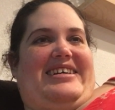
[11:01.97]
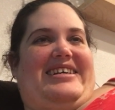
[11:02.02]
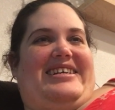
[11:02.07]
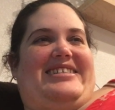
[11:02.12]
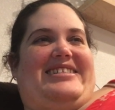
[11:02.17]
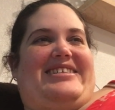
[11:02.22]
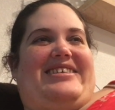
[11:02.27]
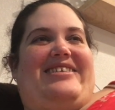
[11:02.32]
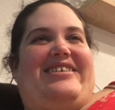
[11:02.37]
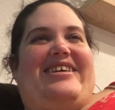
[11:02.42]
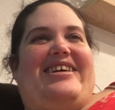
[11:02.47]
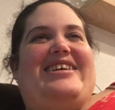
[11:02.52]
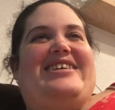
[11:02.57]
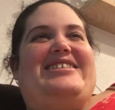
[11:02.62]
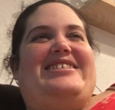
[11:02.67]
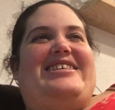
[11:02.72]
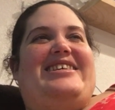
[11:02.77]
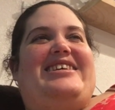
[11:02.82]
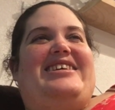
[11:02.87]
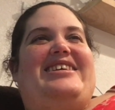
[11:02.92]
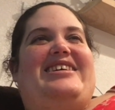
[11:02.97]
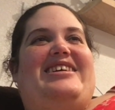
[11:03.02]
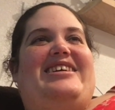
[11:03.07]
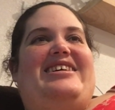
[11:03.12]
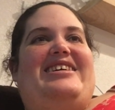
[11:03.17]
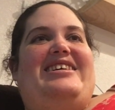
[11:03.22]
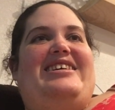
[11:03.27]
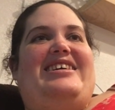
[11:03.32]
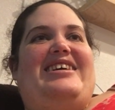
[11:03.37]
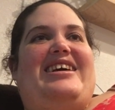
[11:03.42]
it's
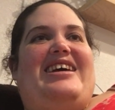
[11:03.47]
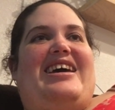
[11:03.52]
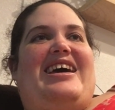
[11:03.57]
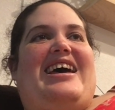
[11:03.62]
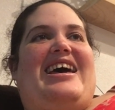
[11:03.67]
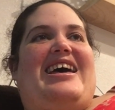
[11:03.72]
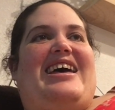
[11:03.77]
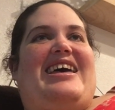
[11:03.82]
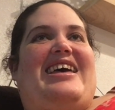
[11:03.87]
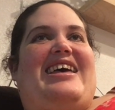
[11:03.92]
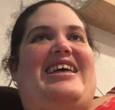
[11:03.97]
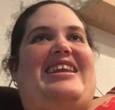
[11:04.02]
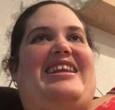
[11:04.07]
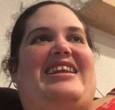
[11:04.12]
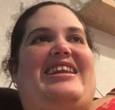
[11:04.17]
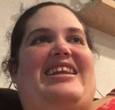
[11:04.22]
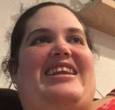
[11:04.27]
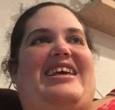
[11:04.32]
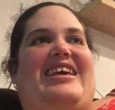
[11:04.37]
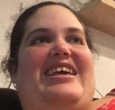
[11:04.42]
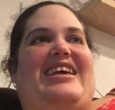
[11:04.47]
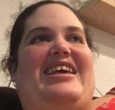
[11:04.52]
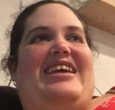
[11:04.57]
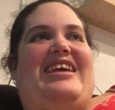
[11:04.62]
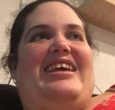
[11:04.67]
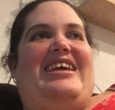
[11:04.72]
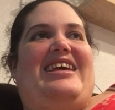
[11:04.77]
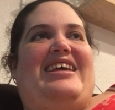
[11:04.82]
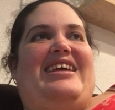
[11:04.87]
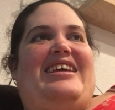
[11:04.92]
crazy. And
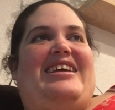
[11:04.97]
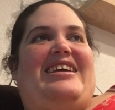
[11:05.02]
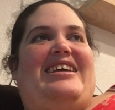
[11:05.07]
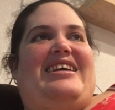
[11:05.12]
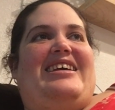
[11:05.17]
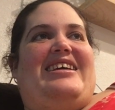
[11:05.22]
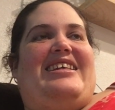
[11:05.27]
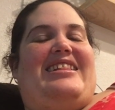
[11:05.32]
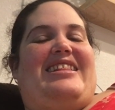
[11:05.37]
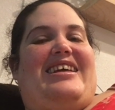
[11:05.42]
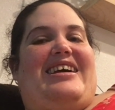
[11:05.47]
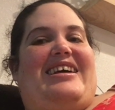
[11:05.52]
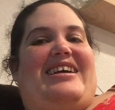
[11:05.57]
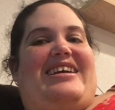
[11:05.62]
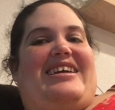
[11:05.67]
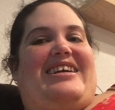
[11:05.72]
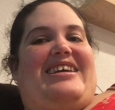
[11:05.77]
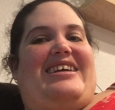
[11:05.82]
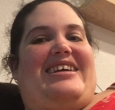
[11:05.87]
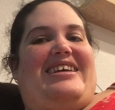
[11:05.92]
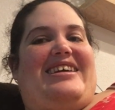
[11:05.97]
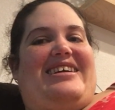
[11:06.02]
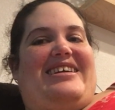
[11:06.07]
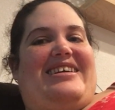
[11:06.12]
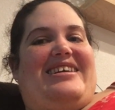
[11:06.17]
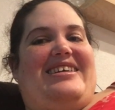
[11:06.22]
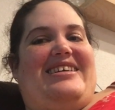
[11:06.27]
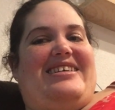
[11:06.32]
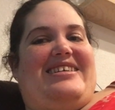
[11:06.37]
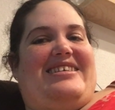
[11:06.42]
like,
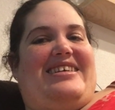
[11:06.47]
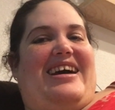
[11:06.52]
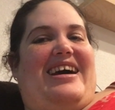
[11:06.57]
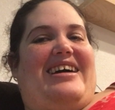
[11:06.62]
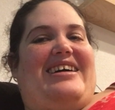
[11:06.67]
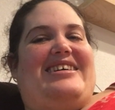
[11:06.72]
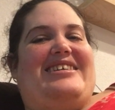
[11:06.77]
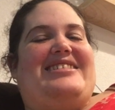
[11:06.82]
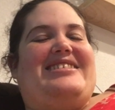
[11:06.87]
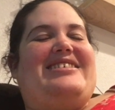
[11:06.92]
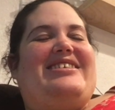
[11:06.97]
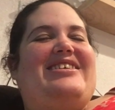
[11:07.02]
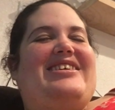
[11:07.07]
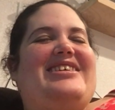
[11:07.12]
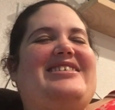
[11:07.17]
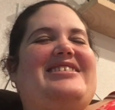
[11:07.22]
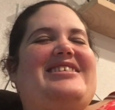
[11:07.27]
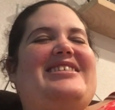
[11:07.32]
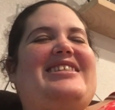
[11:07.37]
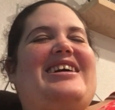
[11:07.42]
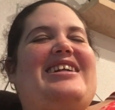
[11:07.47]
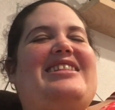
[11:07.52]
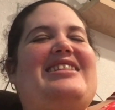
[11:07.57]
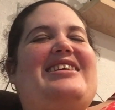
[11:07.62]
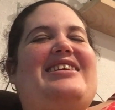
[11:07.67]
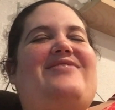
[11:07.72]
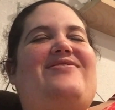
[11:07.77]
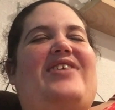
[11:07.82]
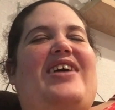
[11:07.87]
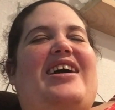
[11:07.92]
yeah, it's crazy that
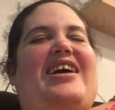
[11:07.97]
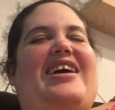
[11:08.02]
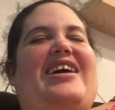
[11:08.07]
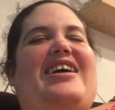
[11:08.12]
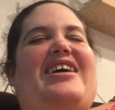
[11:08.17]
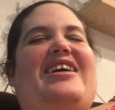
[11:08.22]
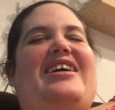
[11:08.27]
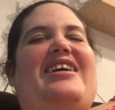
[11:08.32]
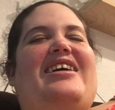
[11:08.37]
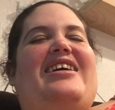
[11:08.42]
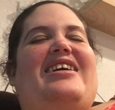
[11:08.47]
Levi,